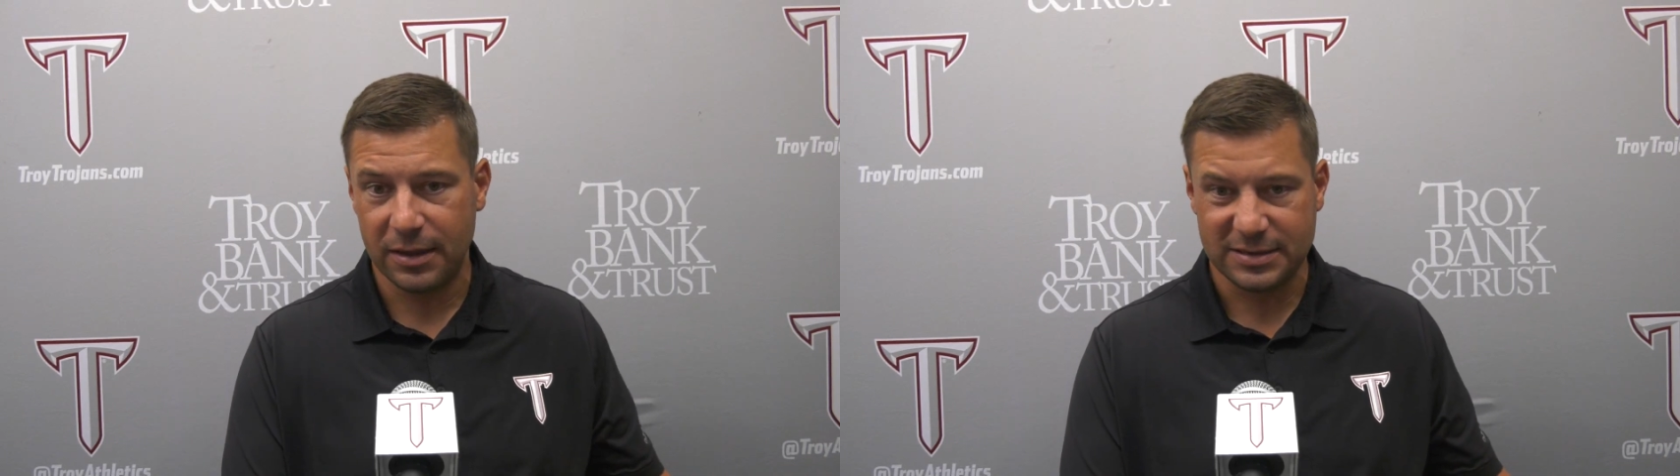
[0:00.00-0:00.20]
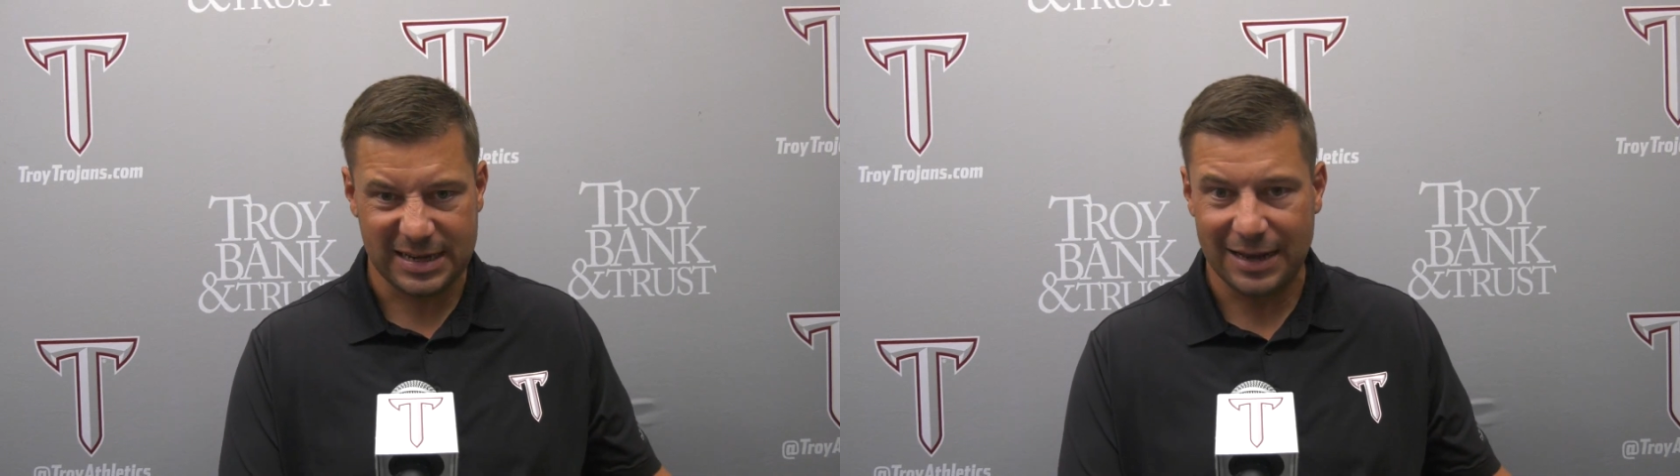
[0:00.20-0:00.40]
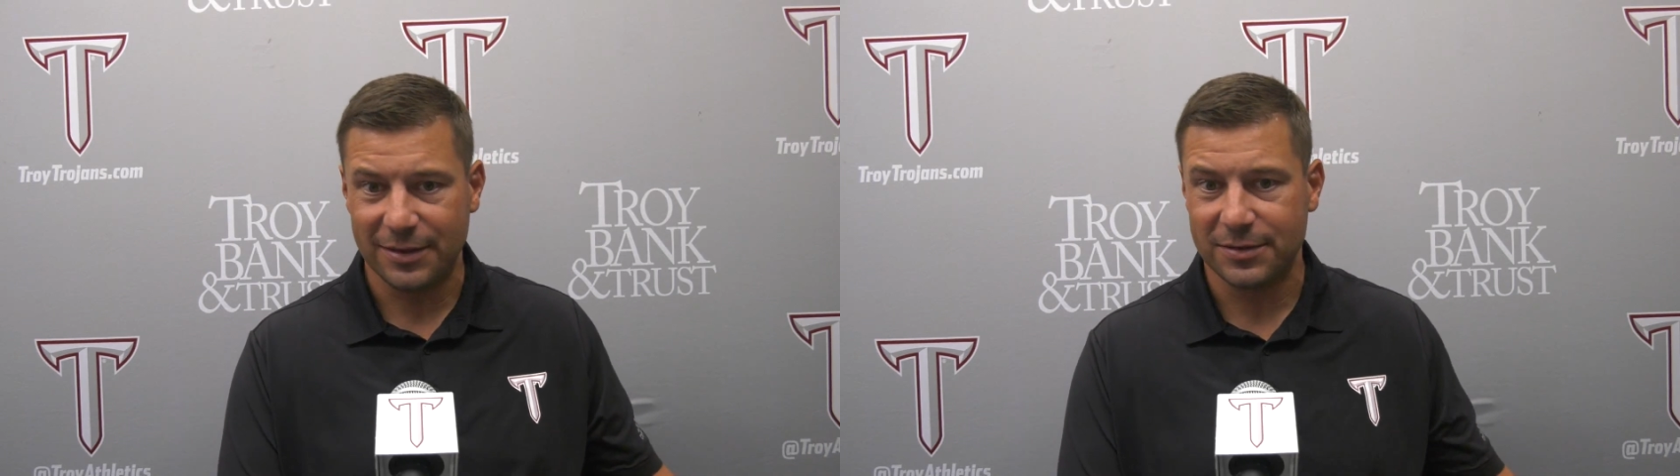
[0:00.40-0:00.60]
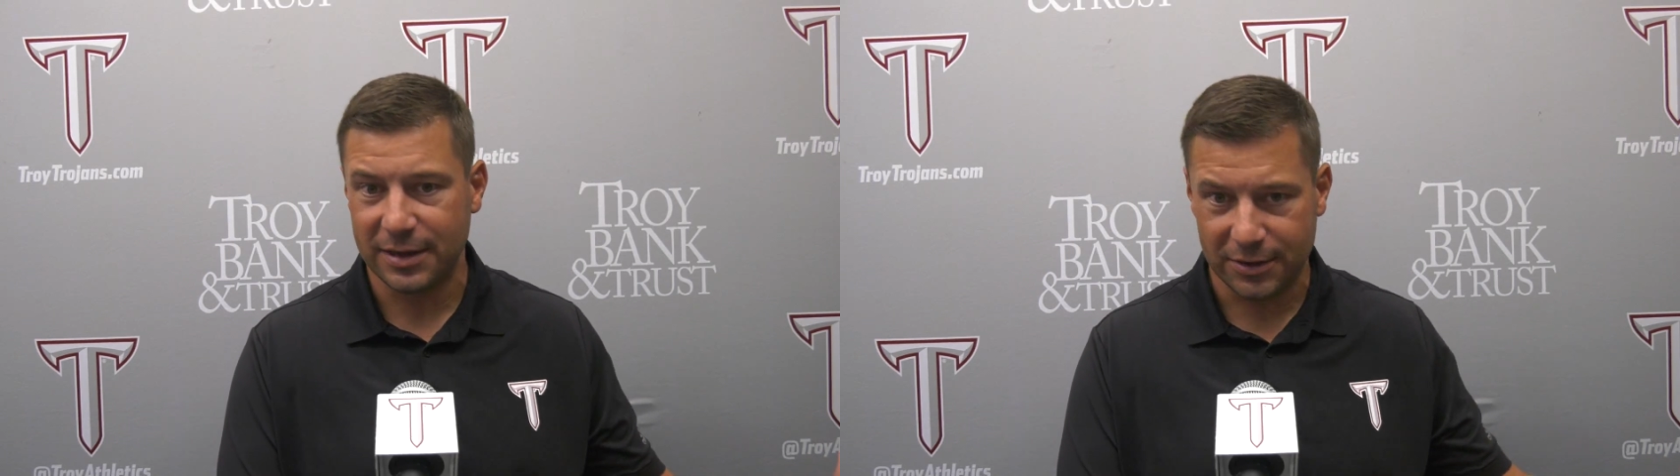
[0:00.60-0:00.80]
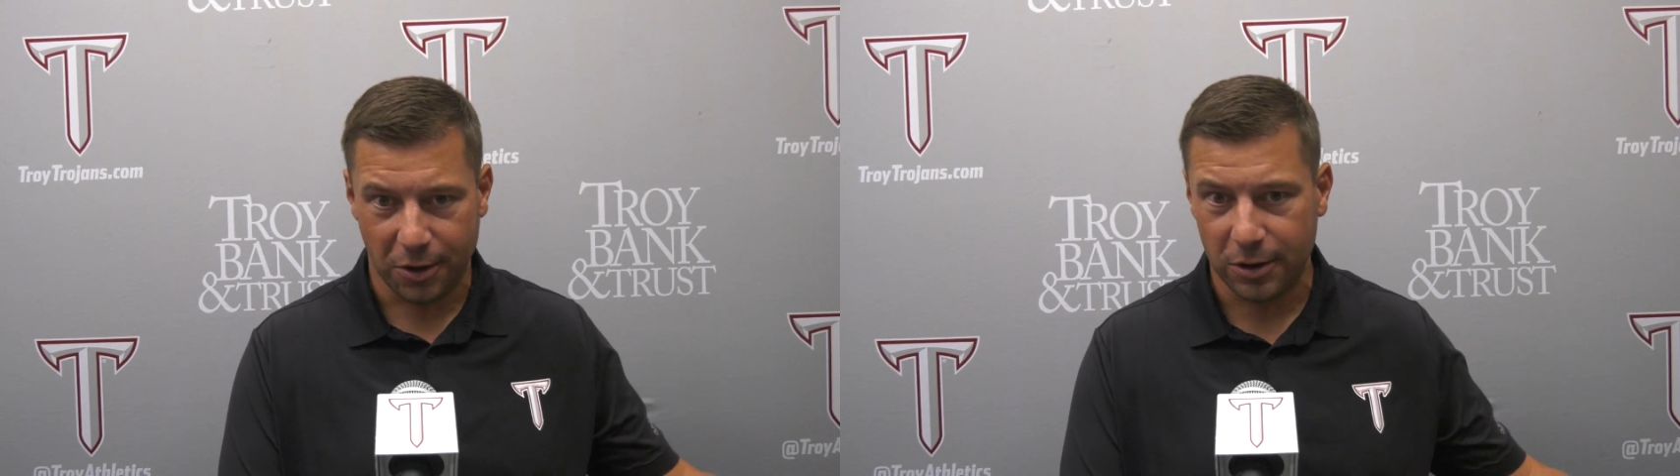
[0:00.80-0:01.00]
inside the
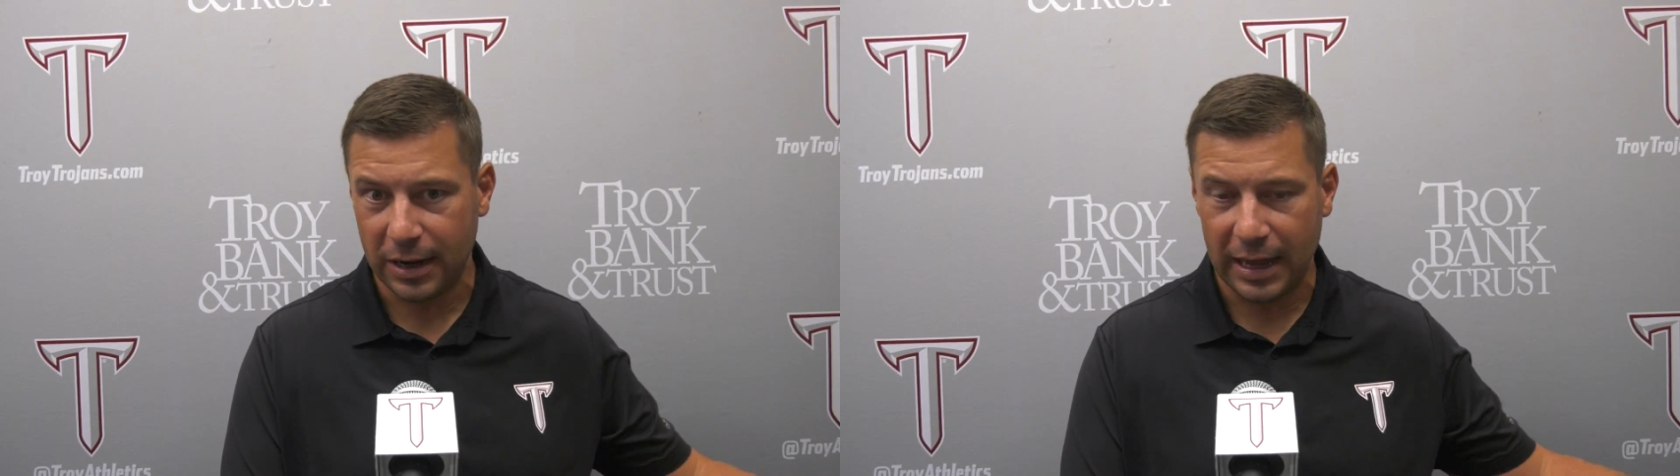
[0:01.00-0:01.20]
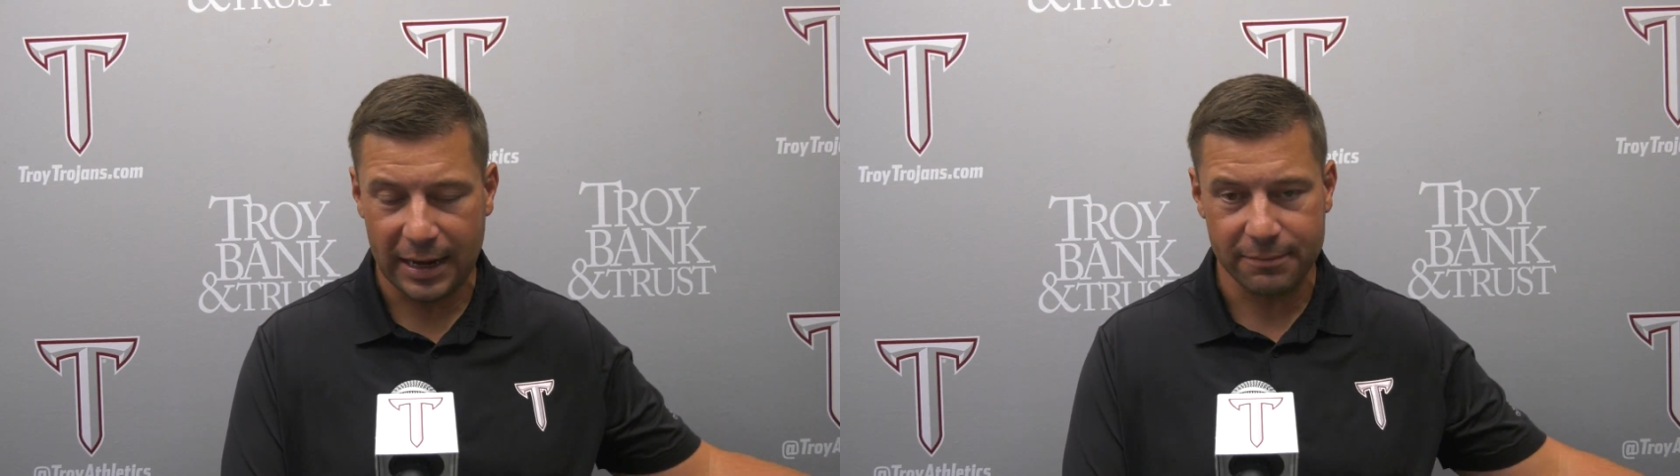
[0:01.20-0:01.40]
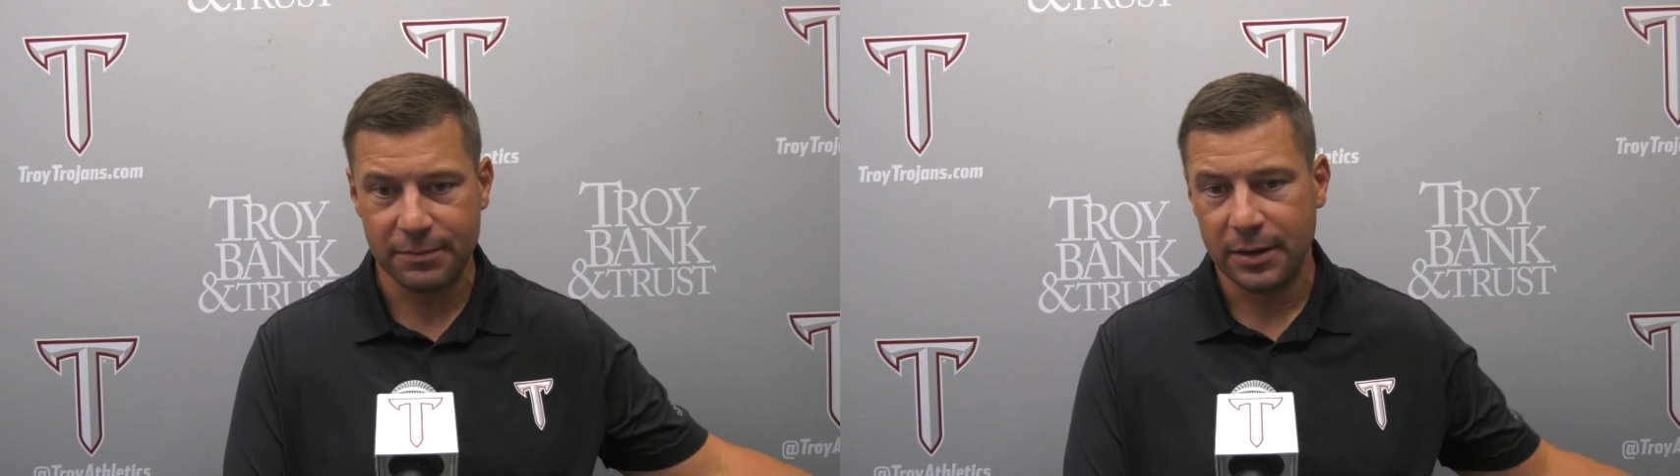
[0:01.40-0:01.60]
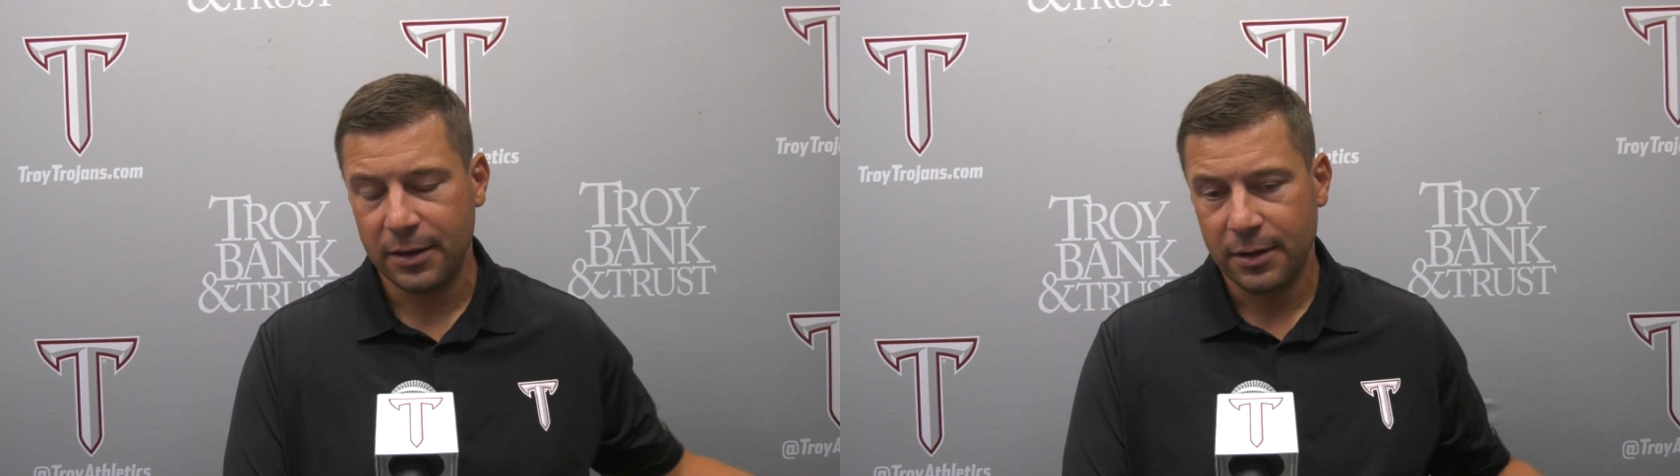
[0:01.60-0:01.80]
10-yard line.